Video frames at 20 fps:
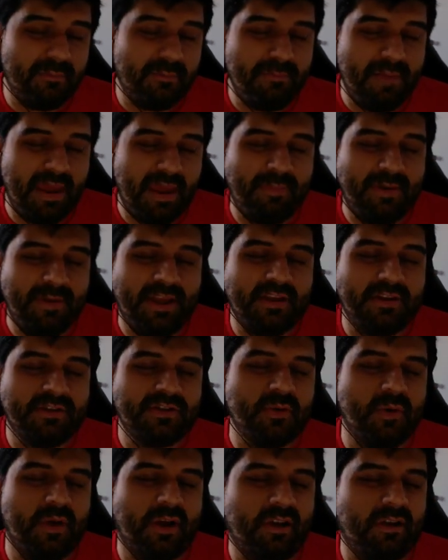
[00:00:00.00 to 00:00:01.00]
Maybe
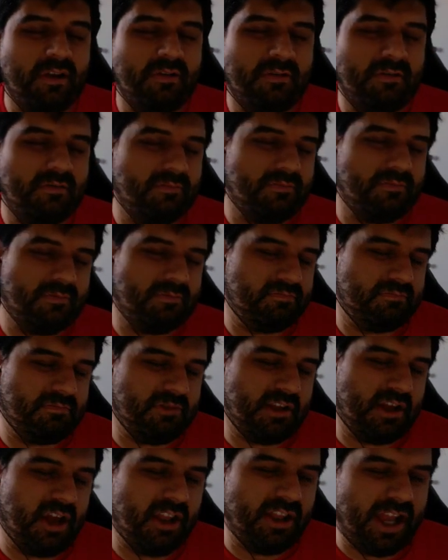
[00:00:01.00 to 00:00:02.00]
to a
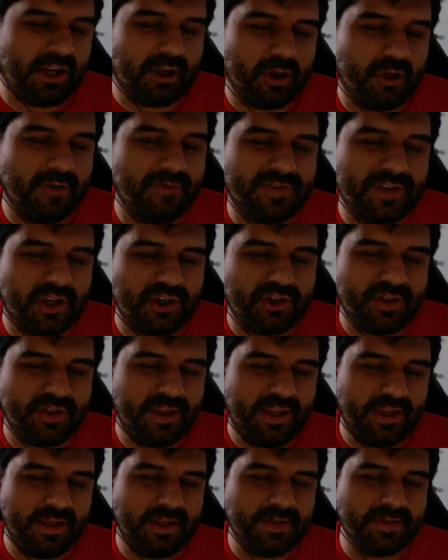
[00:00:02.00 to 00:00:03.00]
collector of such
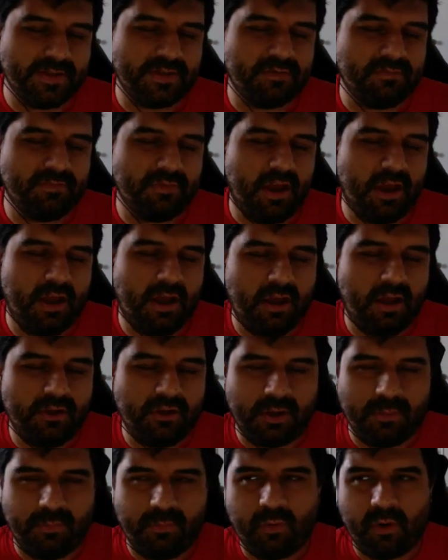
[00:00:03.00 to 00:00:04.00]
things, you
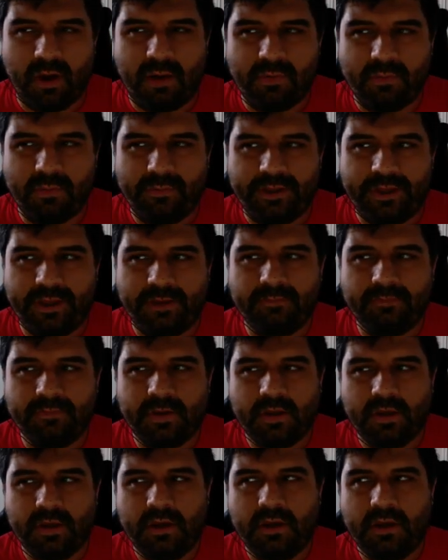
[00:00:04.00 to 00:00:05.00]
can probably
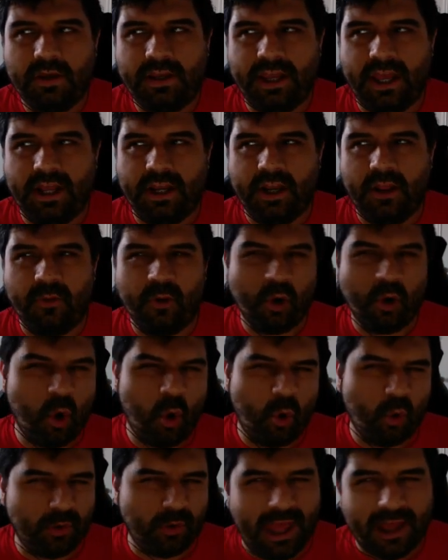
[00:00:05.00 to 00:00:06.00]
get another
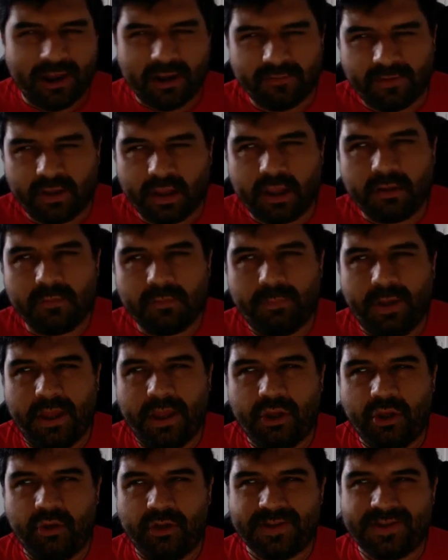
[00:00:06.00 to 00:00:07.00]
gold out of it,
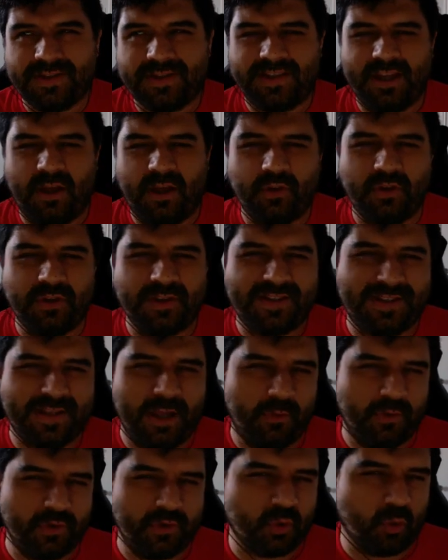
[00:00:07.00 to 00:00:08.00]
but you can sell
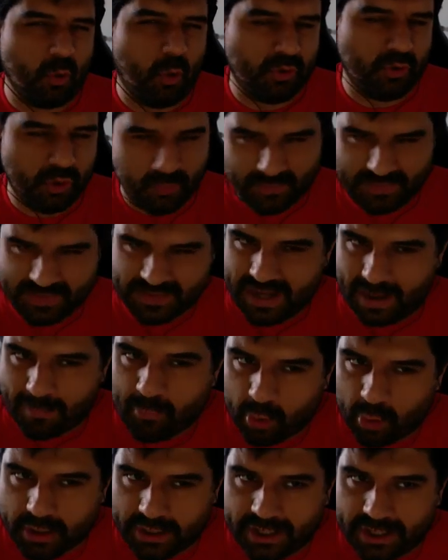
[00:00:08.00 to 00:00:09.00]
the scroll tube
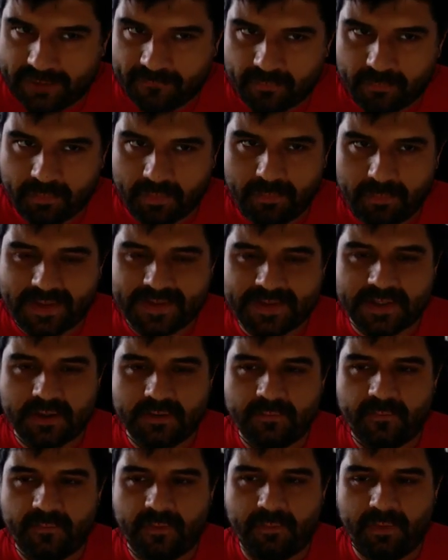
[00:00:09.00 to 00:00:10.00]
separately from the
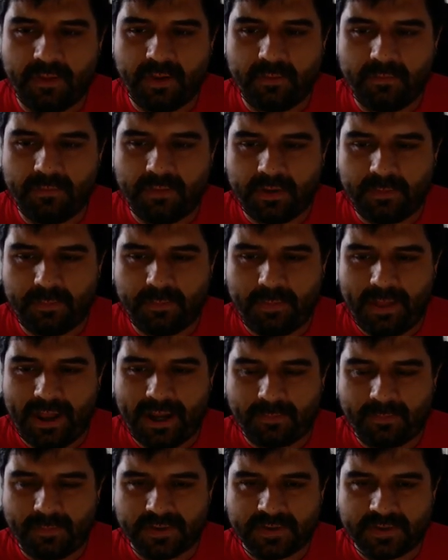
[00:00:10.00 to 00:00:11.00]
missive, from the
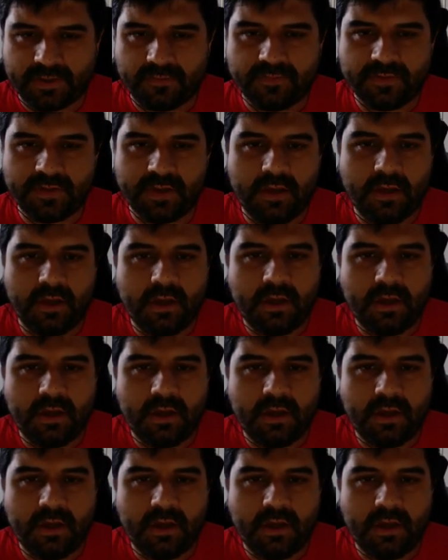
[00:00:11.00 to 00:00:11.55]
diplomatic missives.